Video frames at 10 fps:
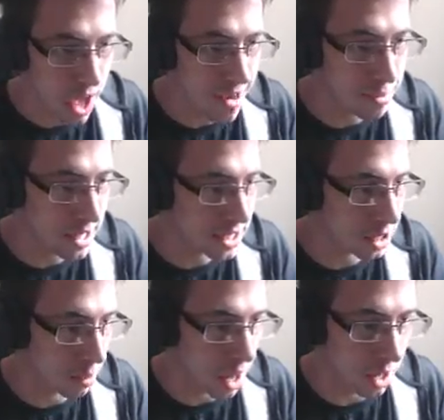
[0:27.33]
I haven't played this
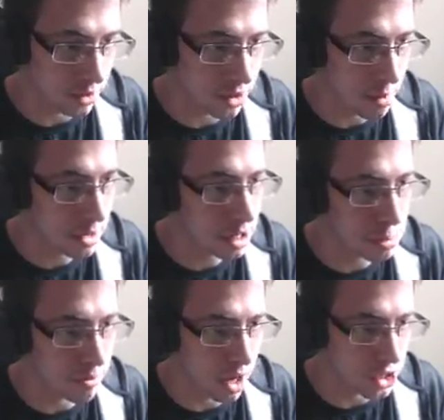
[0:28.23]
in a while, so I'm a little
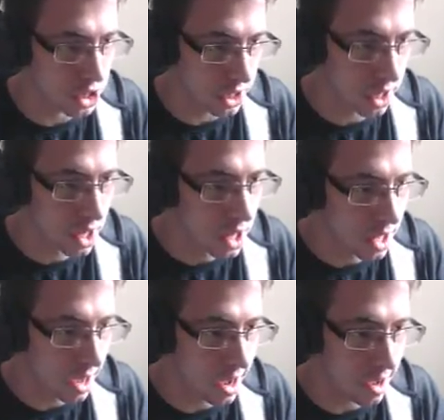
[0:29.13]
bit rusty.
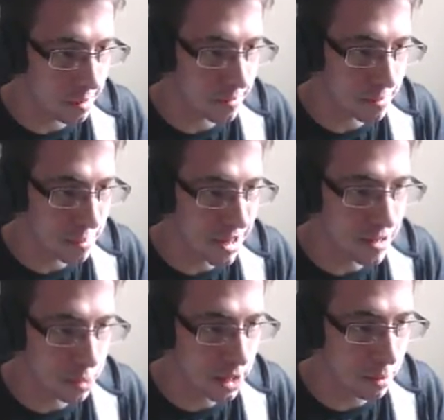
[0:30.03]
Um,
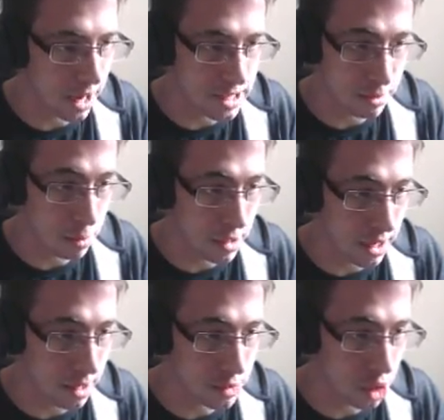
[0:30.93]
PvP wise, I'm complete.
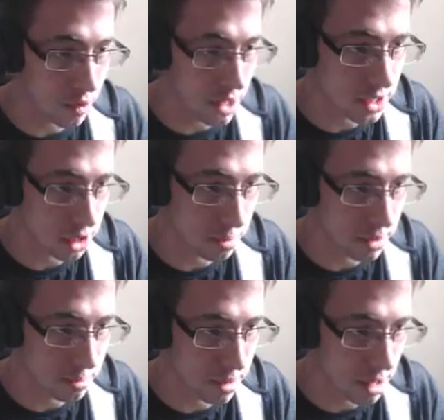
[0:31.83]
I'm so rusty,
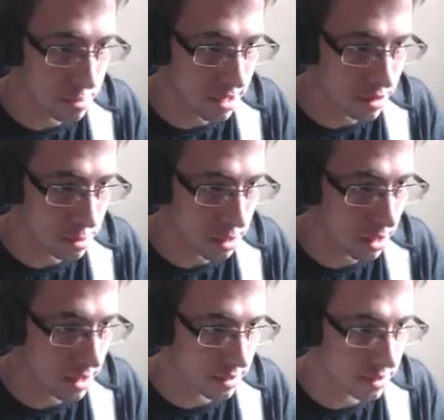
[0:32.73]
complete like PvP
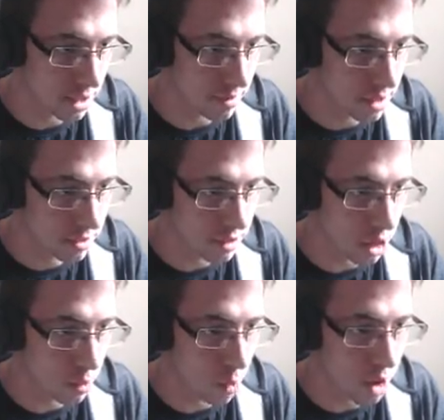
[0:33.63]
wise and stuff.
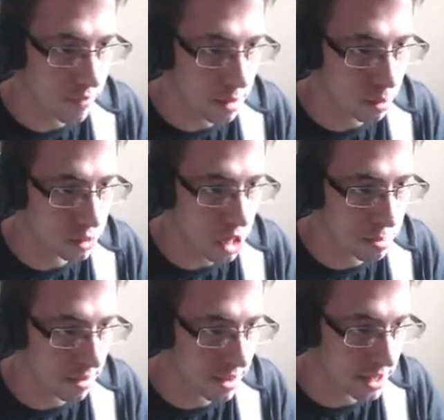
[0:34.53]
So hopefully we'll
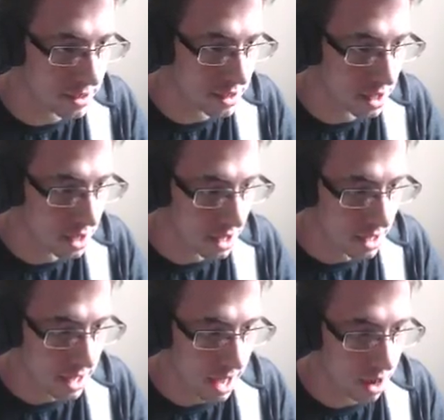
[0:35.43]
jump on this,
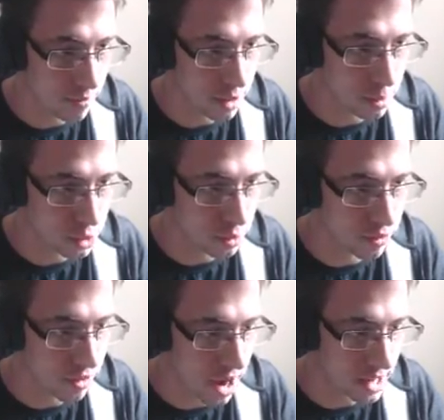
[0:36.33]
and hopefully we'll do
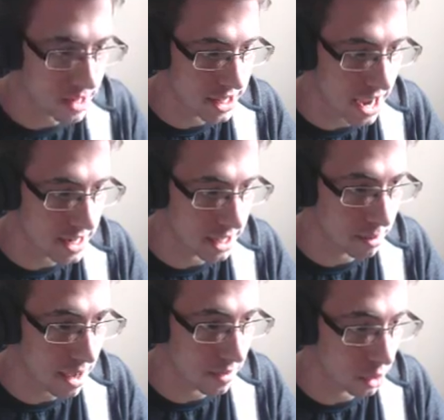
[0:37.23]
fine and dandy.
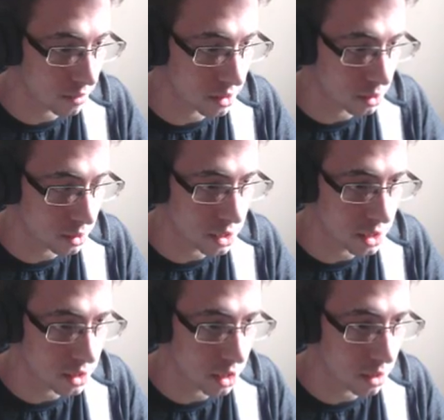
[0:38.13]
We have a lot of
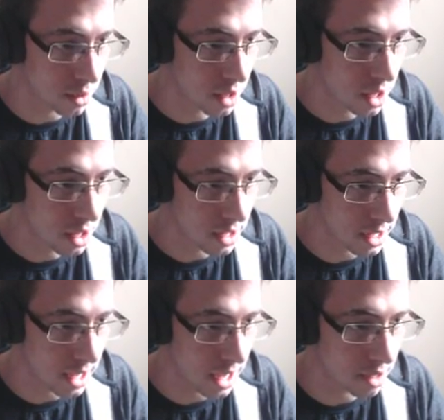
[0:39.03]
resources, so
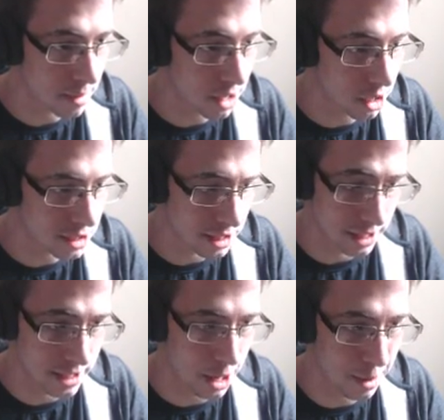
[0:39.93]
yeah. By the looks of
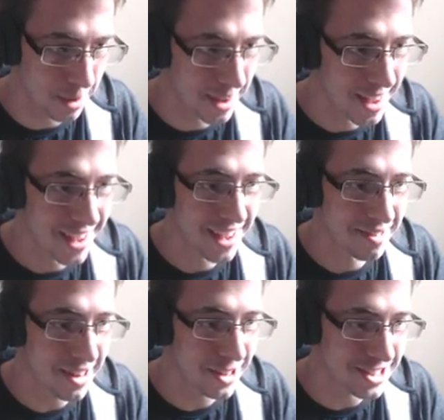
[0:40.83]
things, anyway.
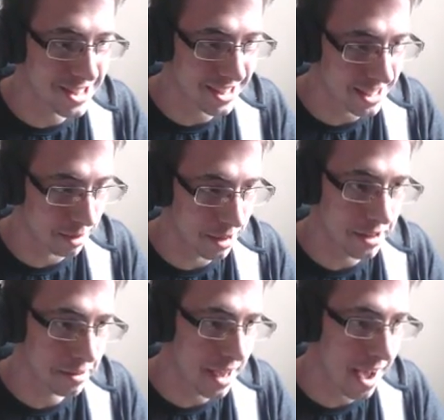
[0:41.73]
By the looks of things,
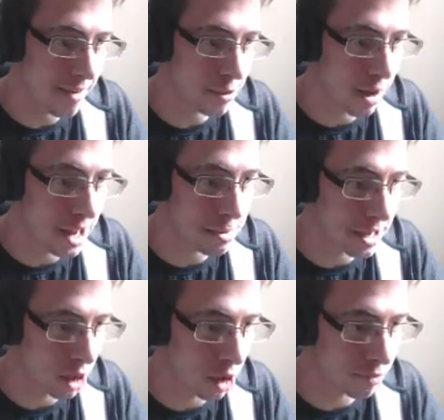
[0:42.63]
anyway, we have quite a
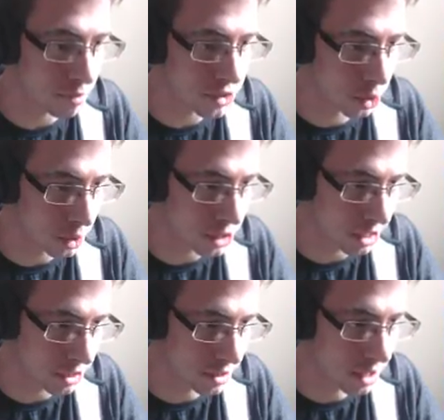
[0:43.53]
bit of
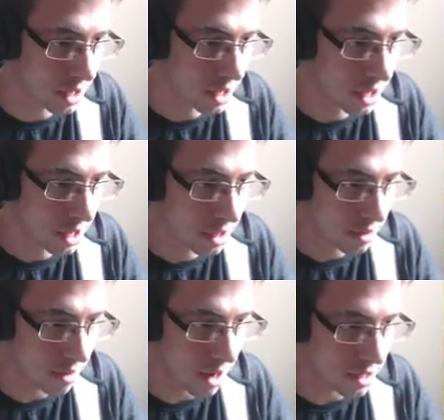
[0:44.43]
resources.
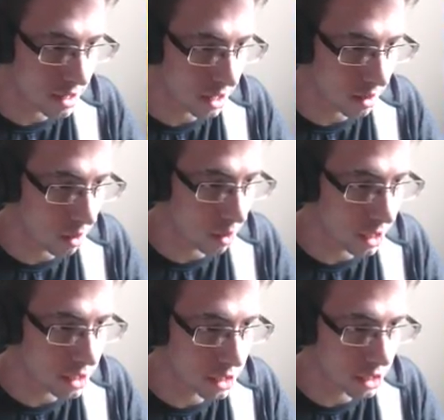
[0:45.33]
Right, take all
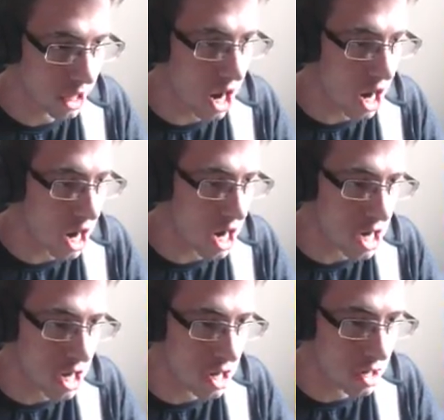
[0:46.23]
this.
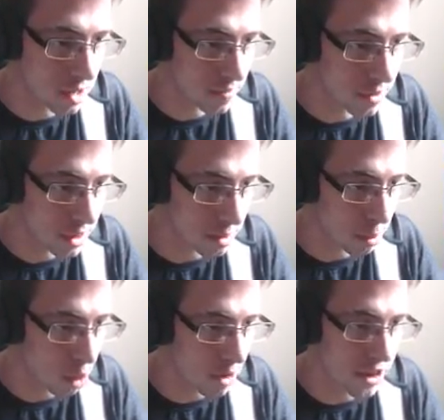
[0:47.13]
Yay! The
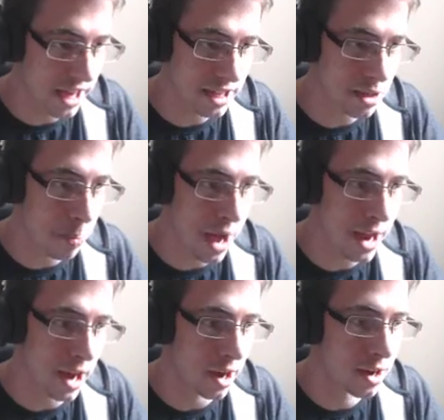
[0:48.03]
more of these, the
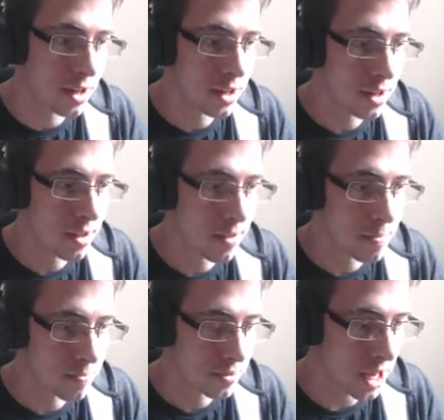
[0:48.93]
better.
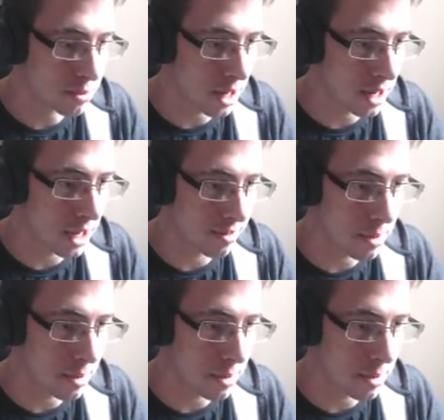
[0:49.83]
That's what I need.